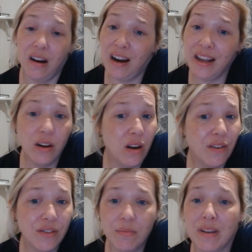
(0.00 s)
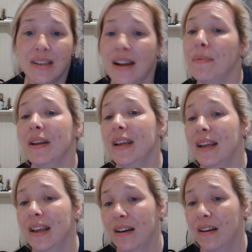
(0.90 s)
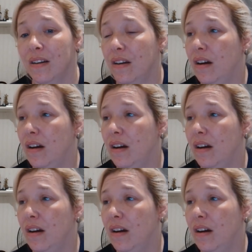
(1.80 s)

I don't know if something's happening again.